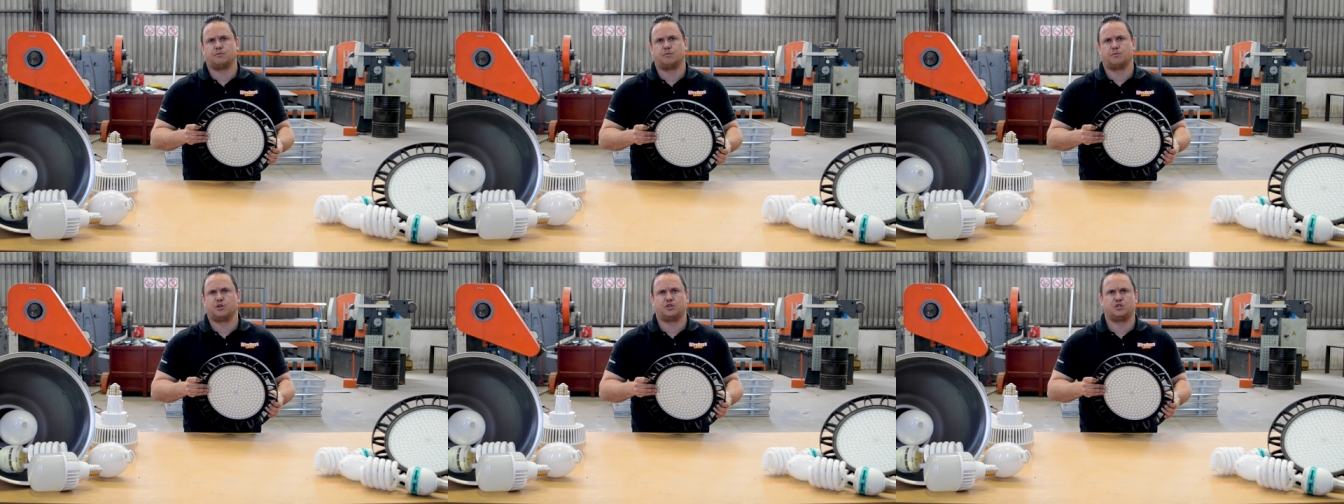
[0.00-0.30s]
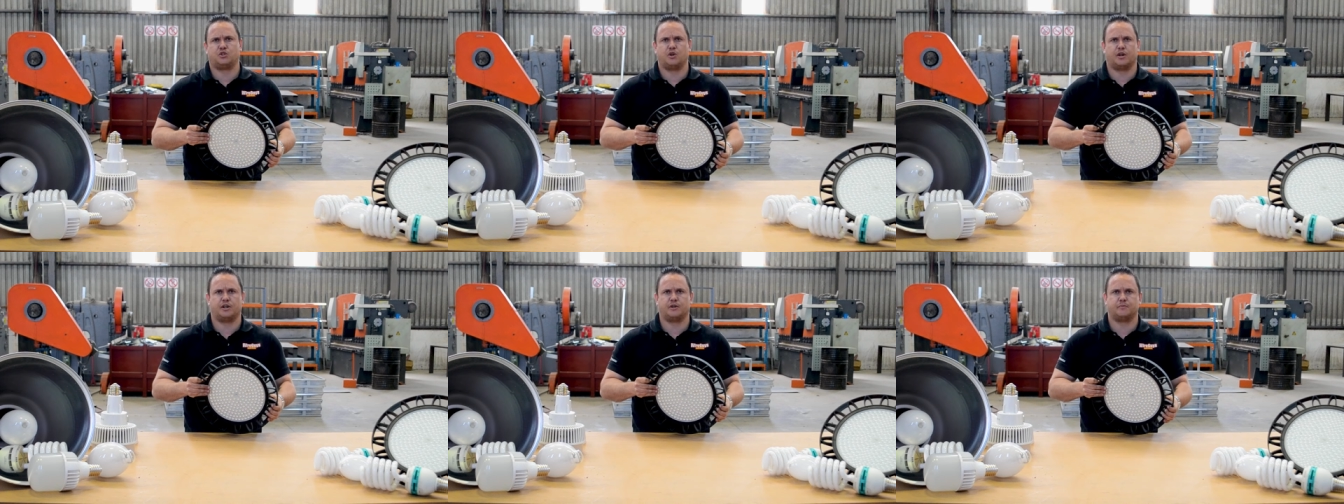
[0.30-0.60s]
I'm not
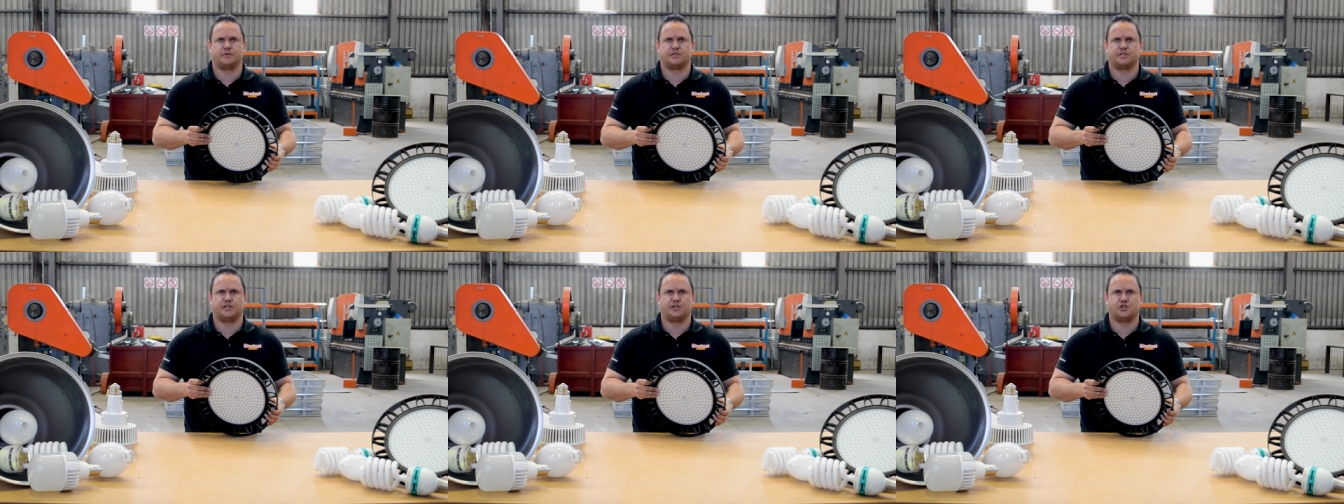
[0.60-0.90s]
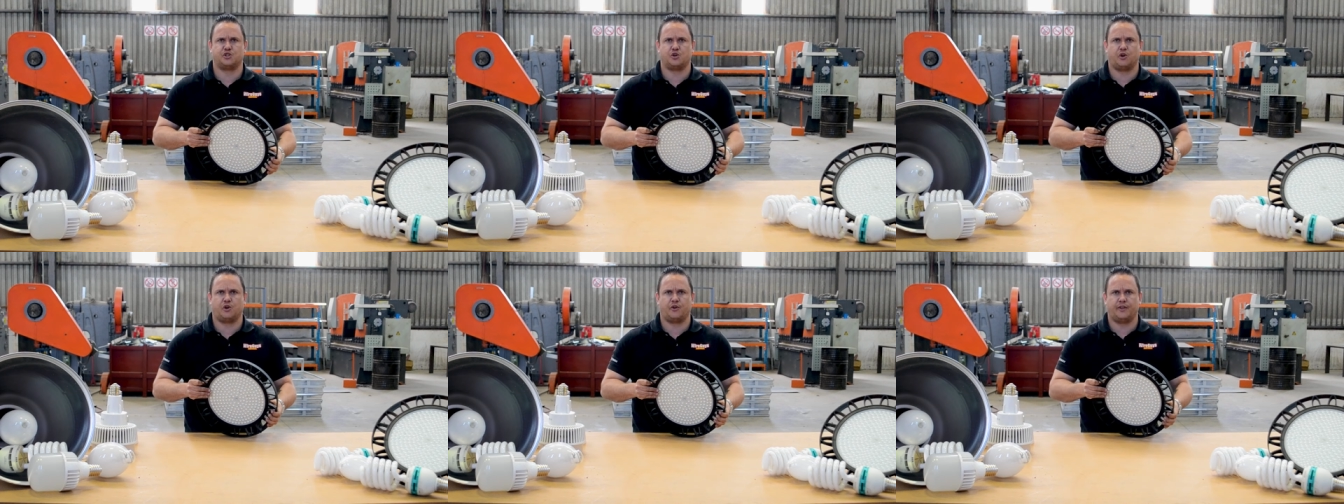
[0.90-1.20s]

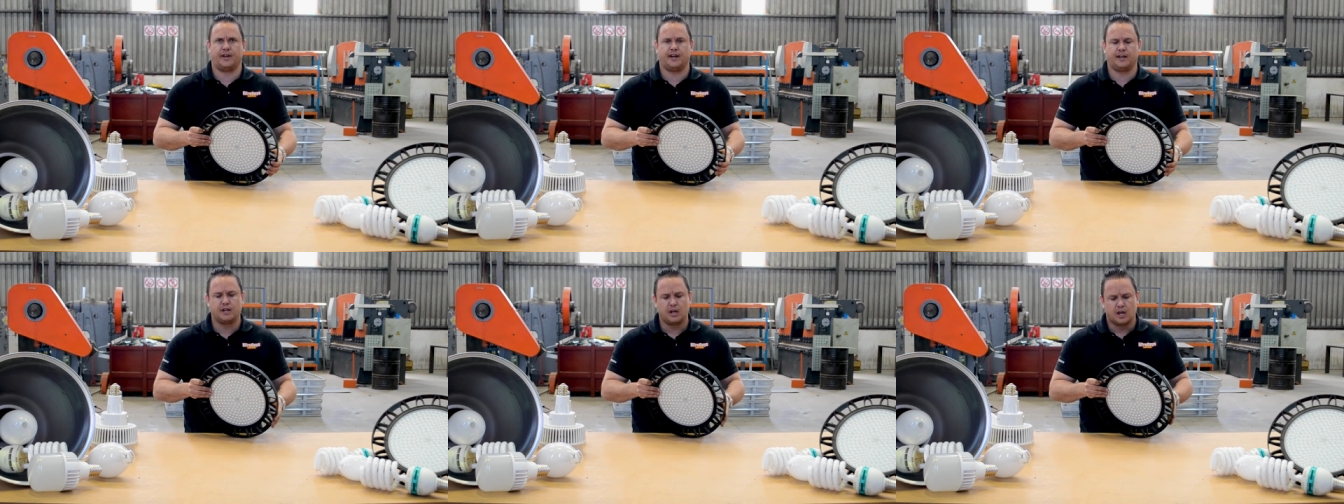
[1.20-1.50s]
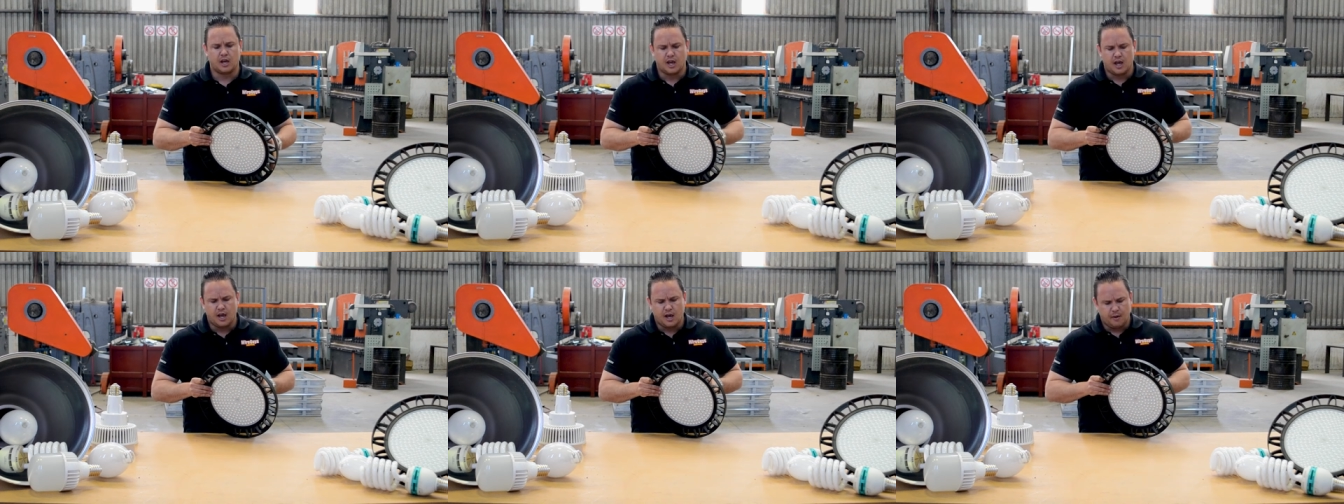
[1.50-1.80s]
100% sure on that,
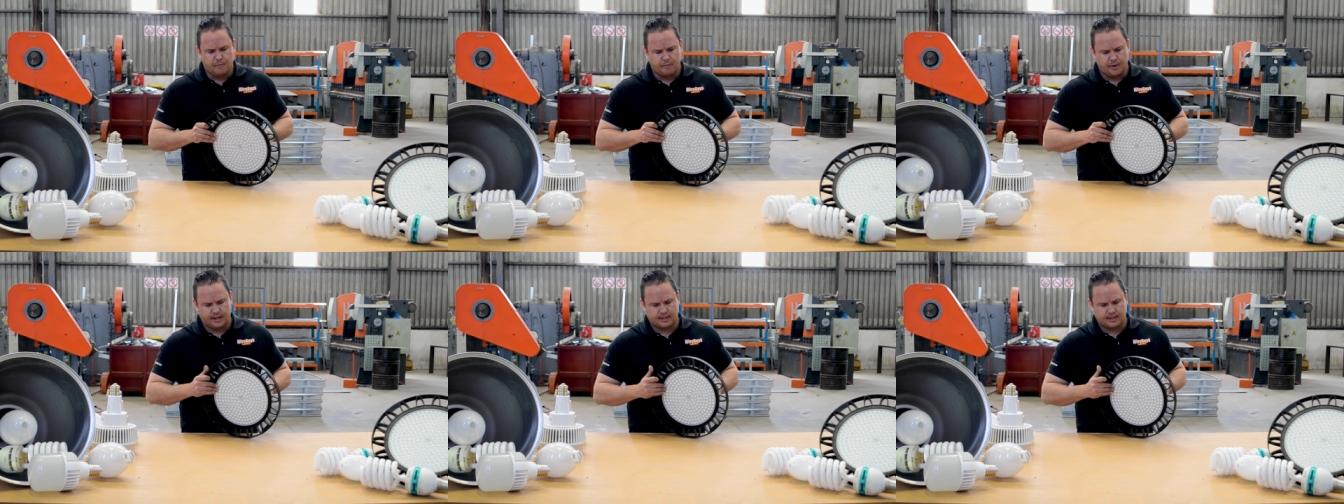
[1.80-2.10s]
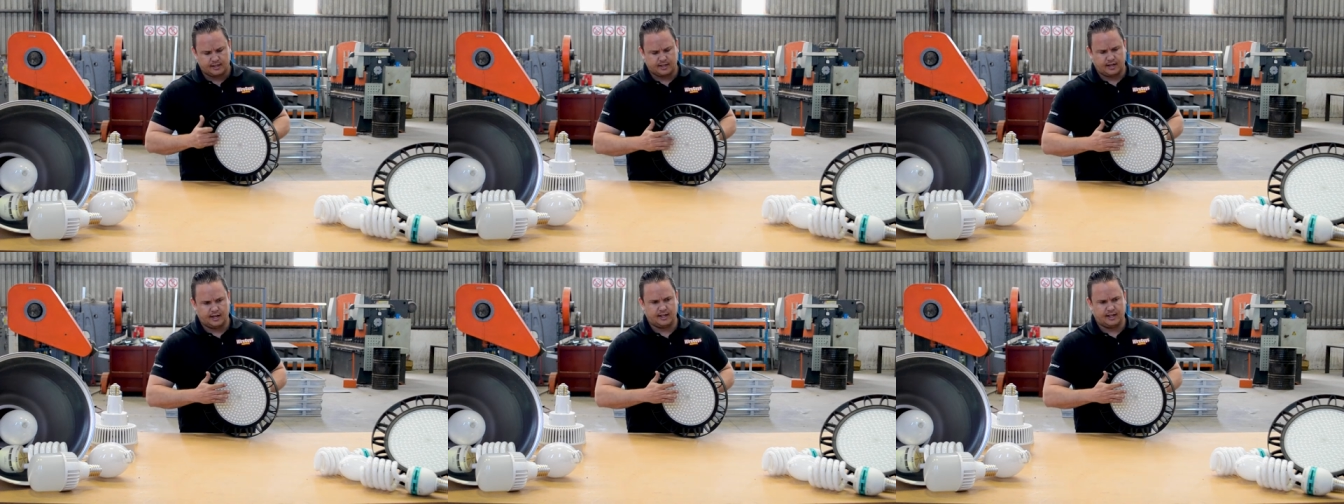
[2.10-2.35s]
but